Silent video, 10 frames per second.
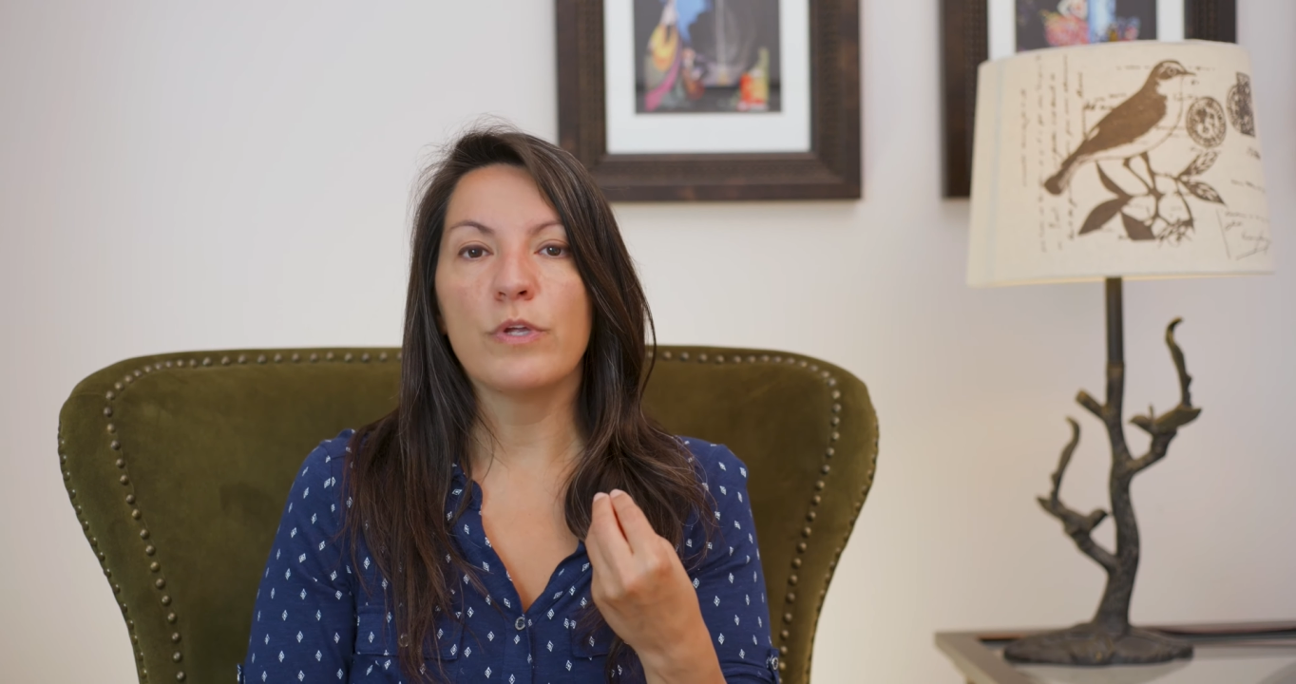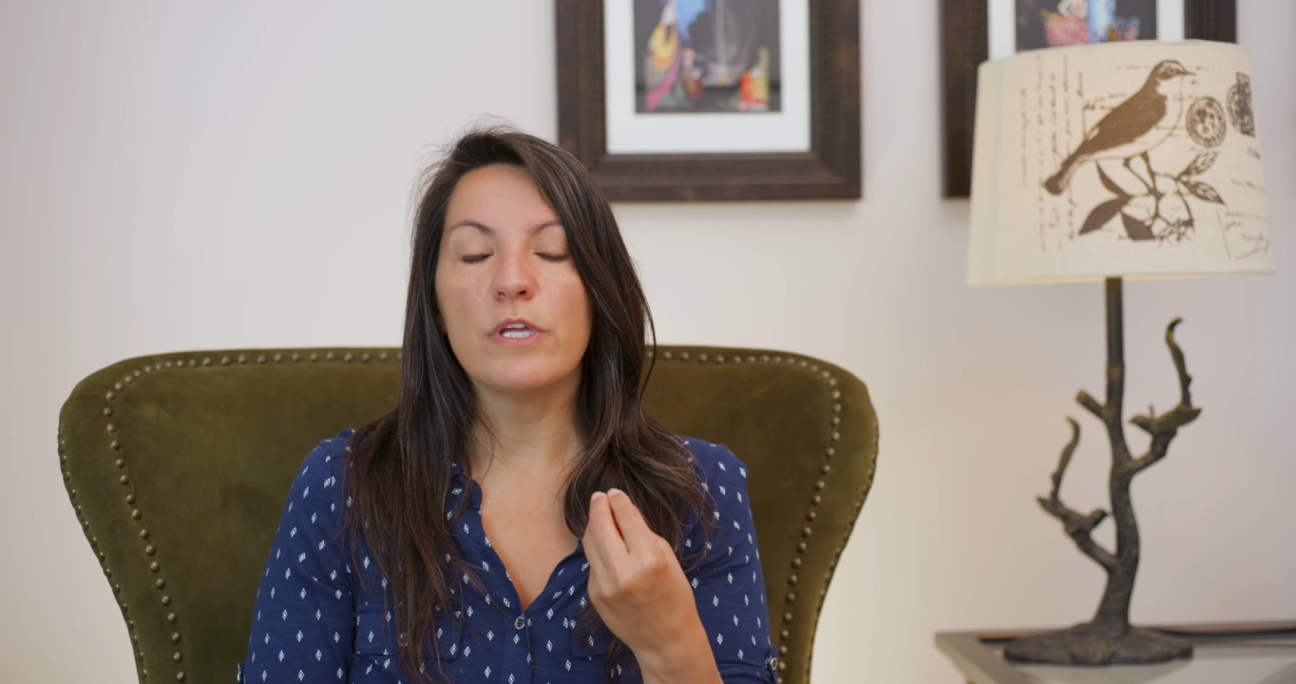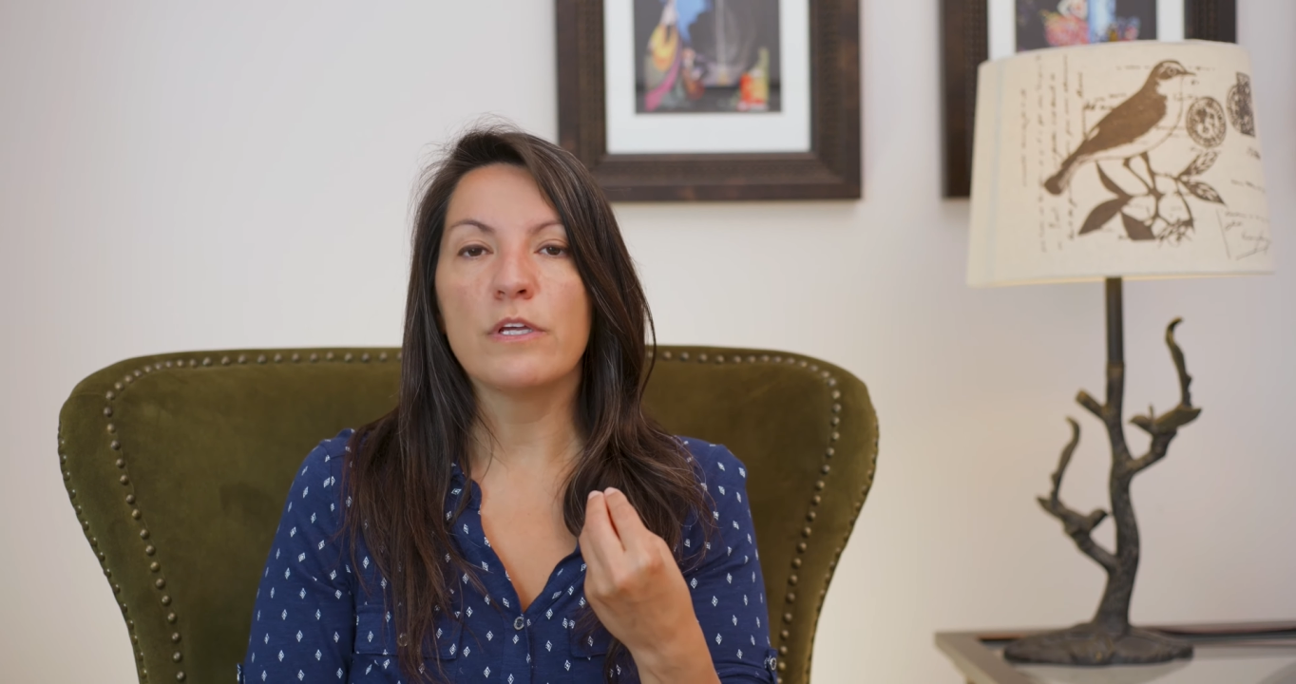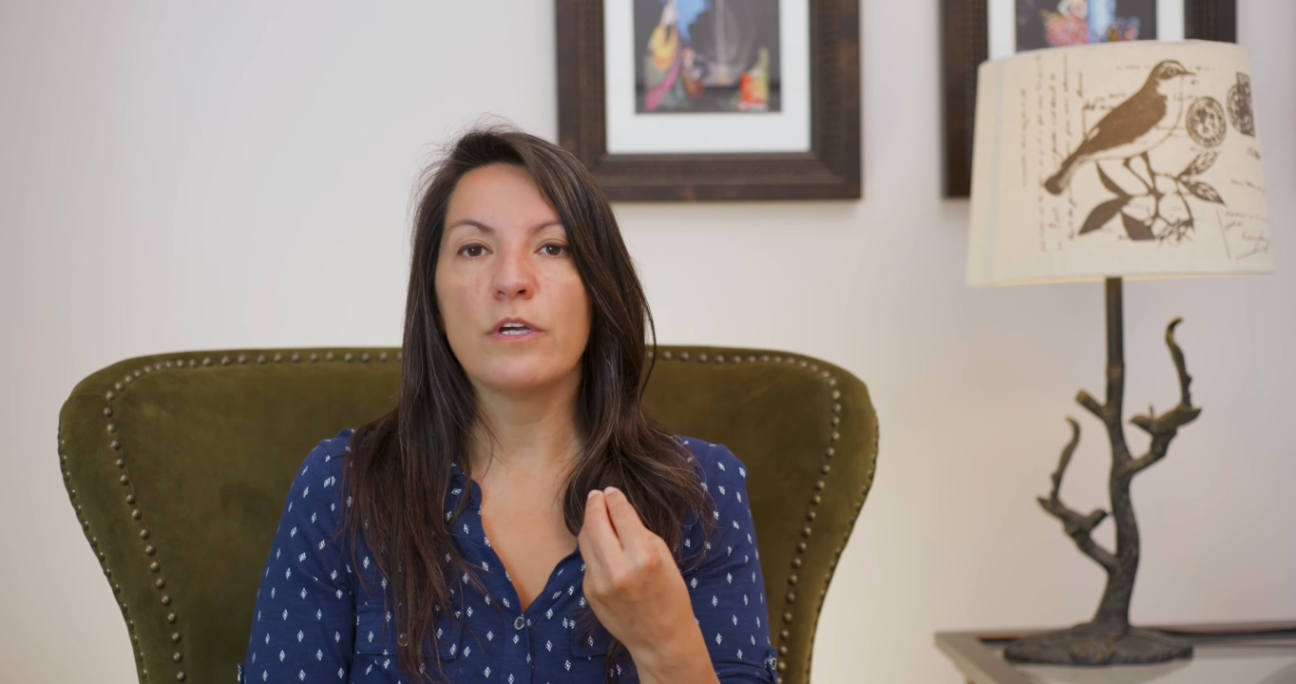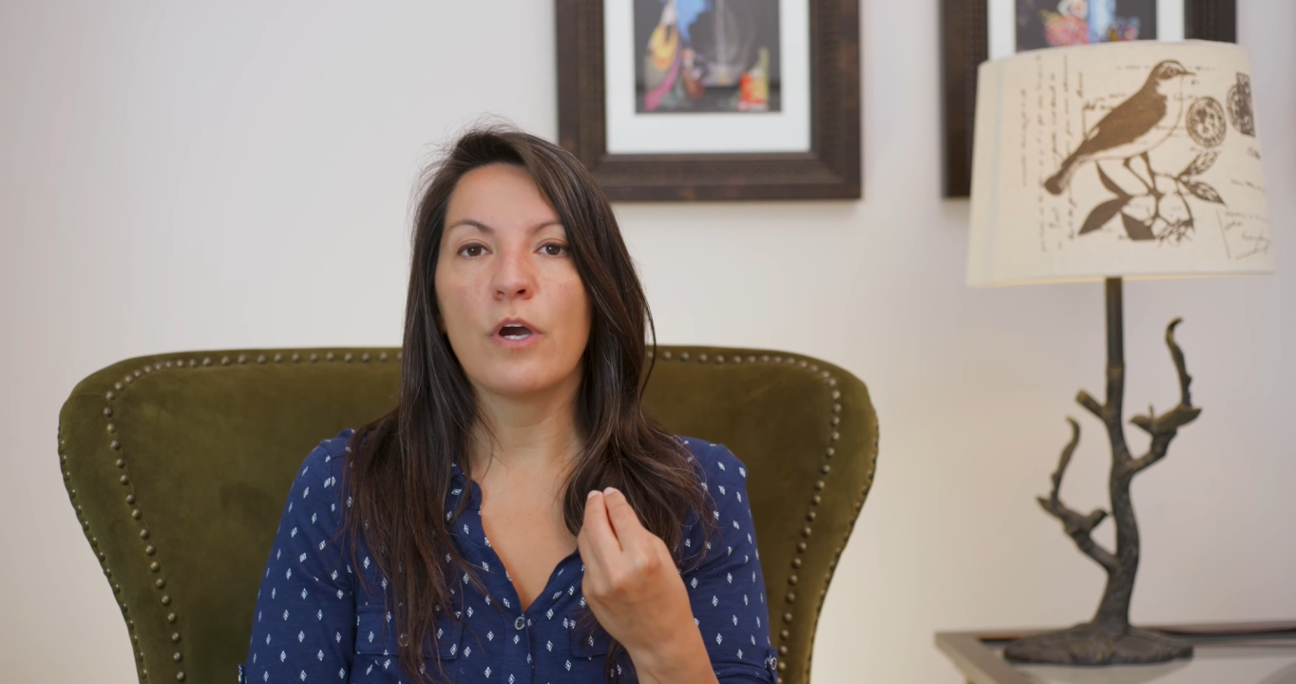
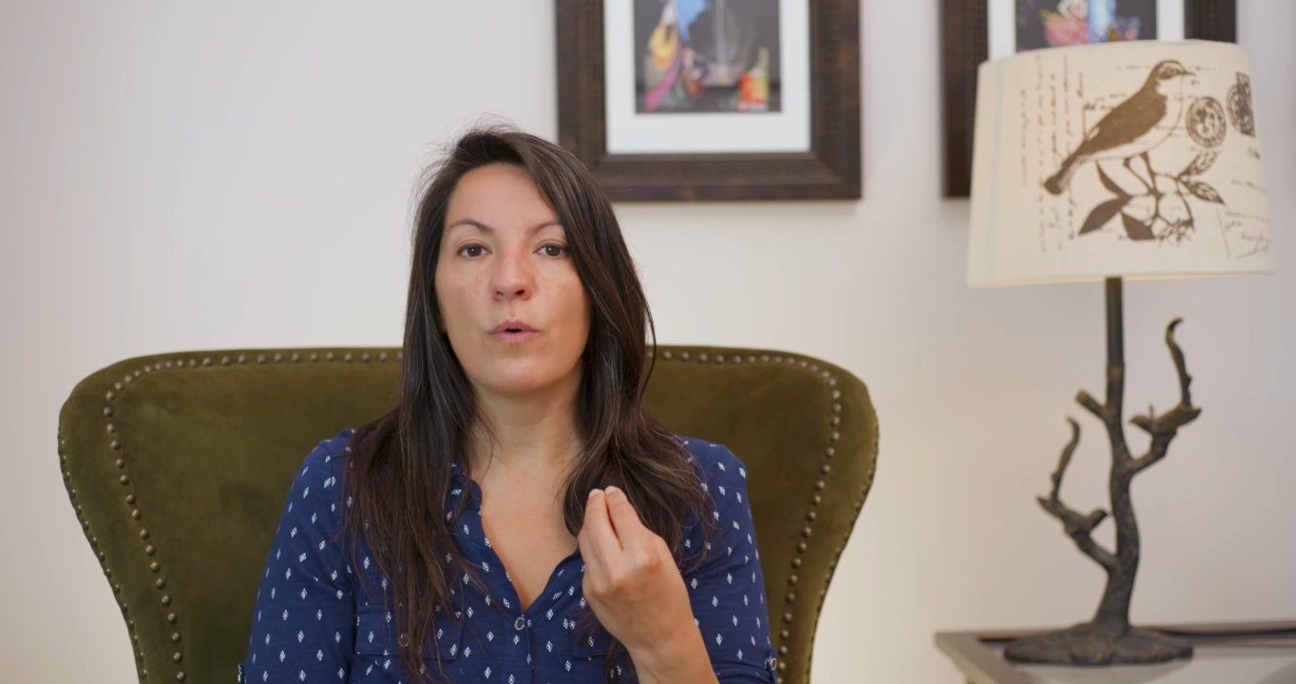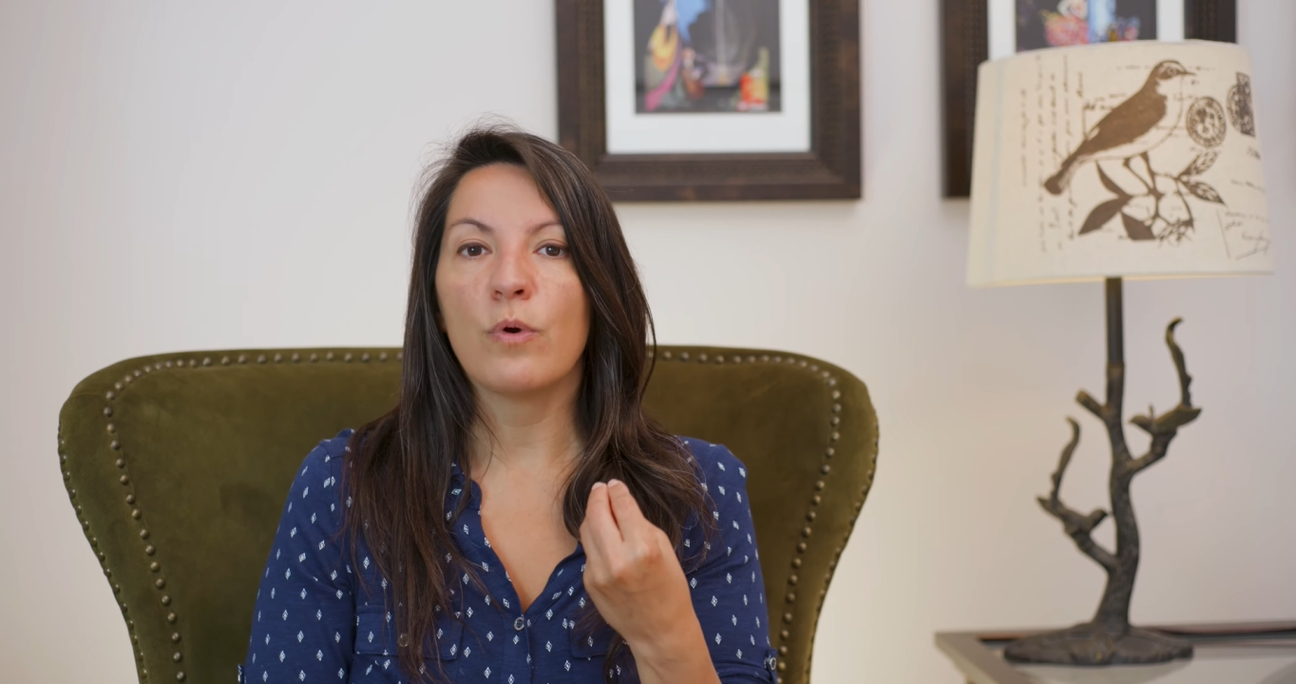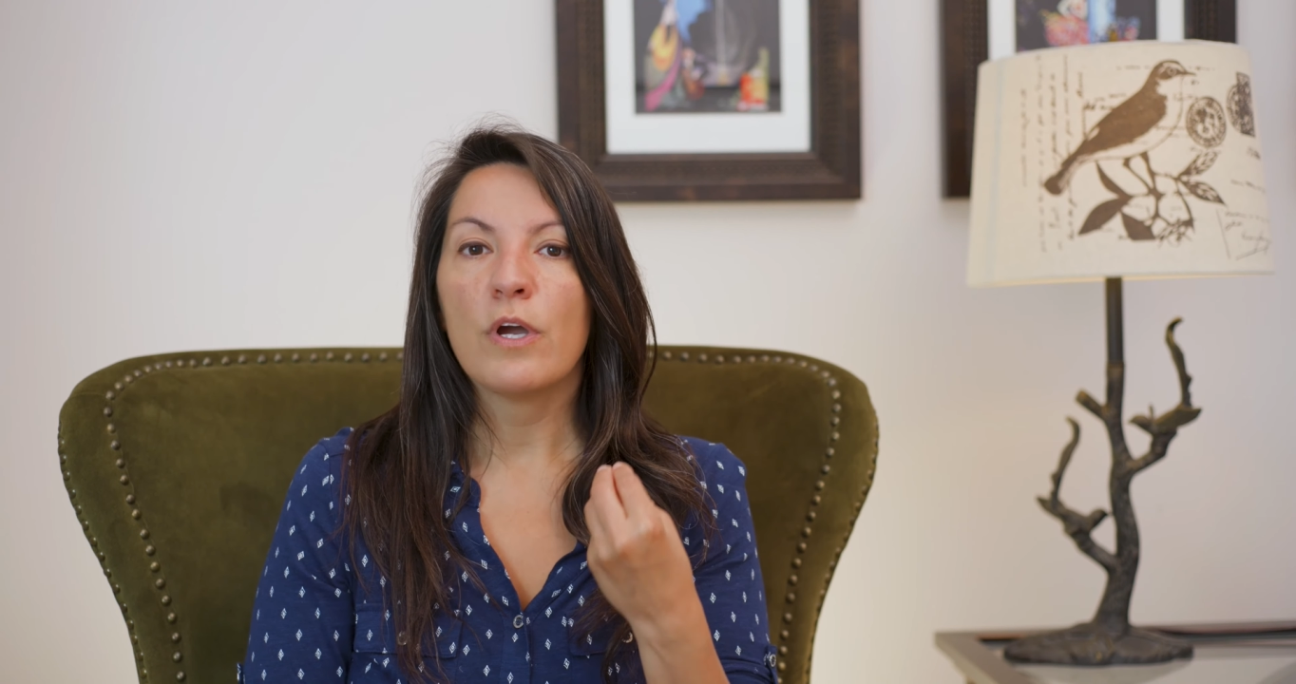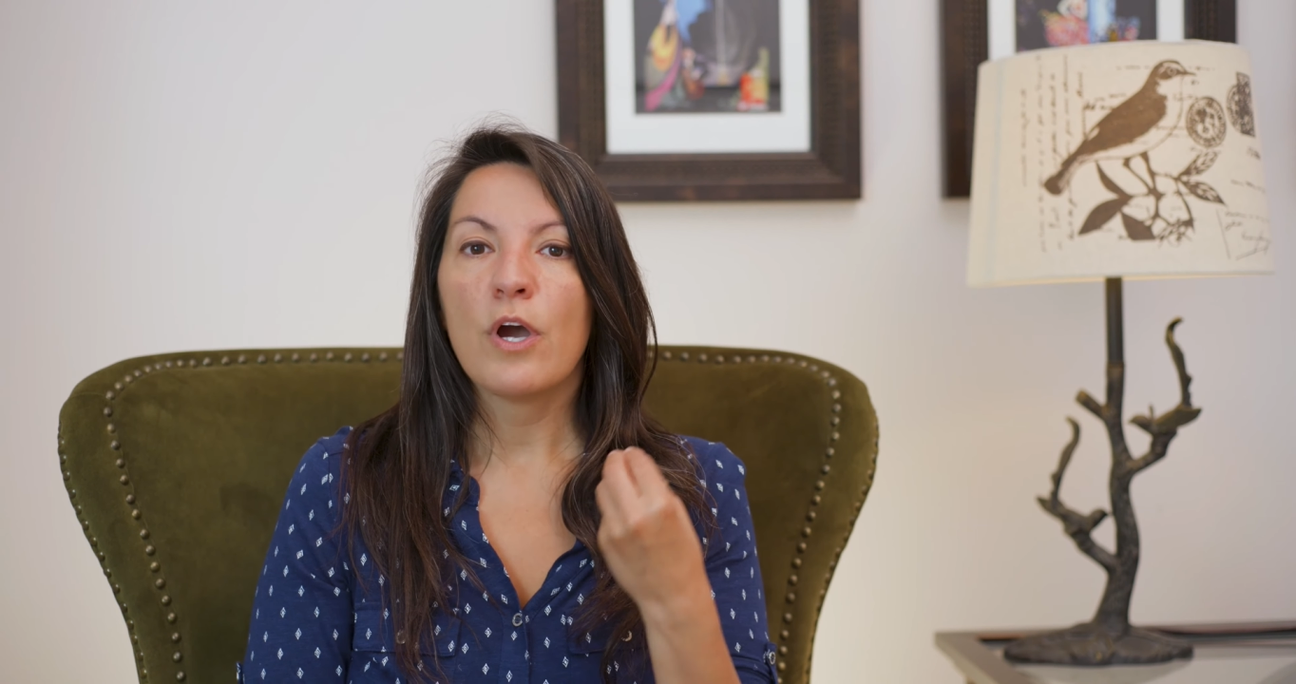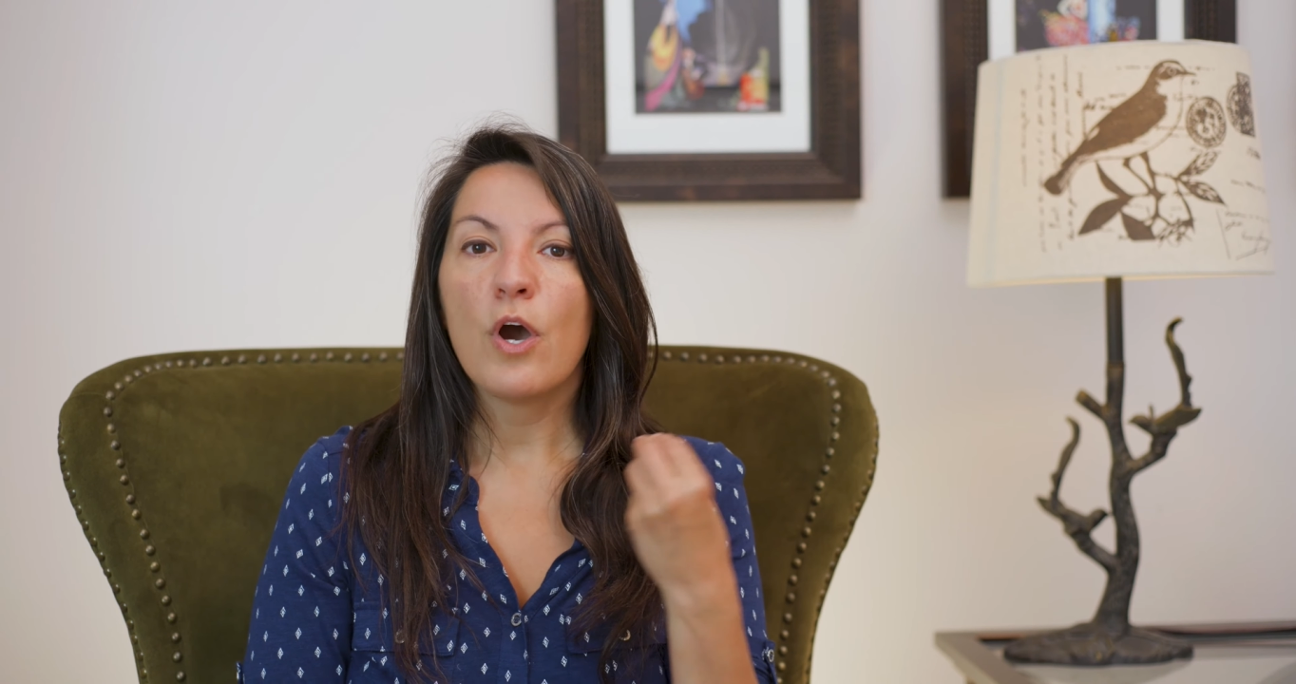we go,